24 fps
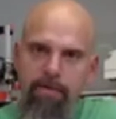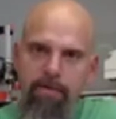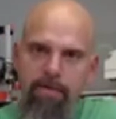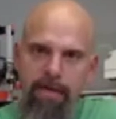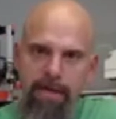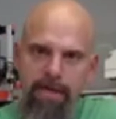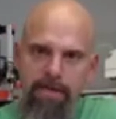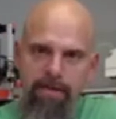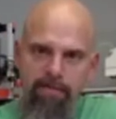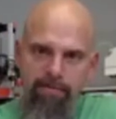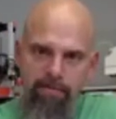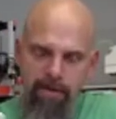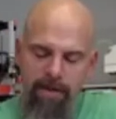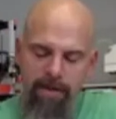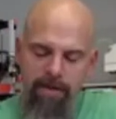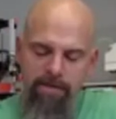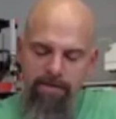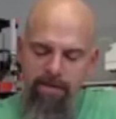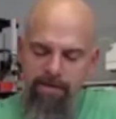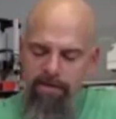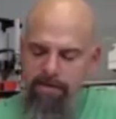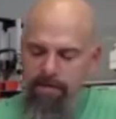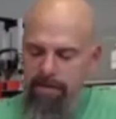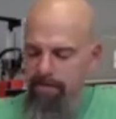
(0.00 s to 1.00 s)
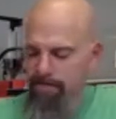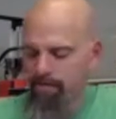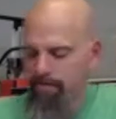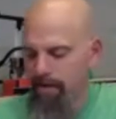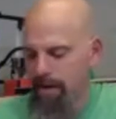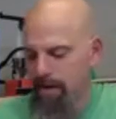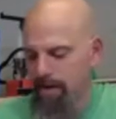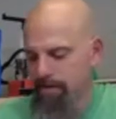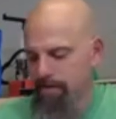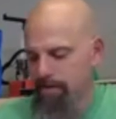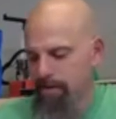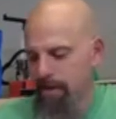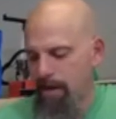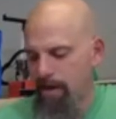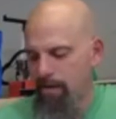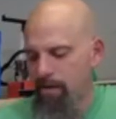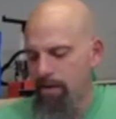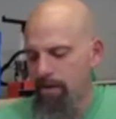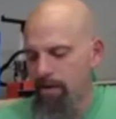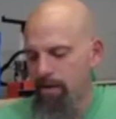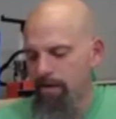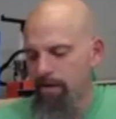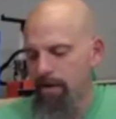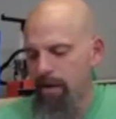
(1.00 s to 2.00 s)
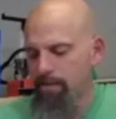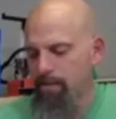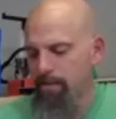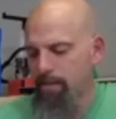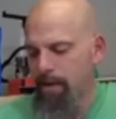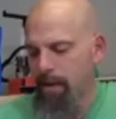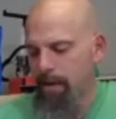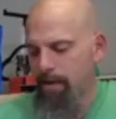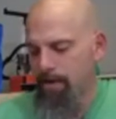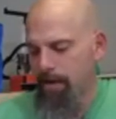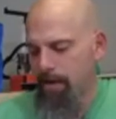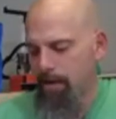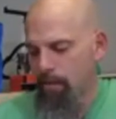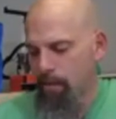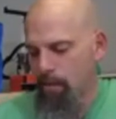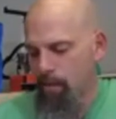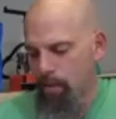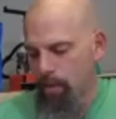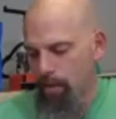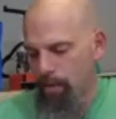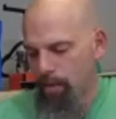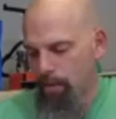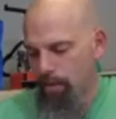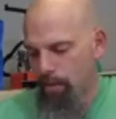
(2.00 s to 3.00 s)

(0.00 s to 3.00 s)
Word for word: That's fixed. It's in the files now on adoptabot.org.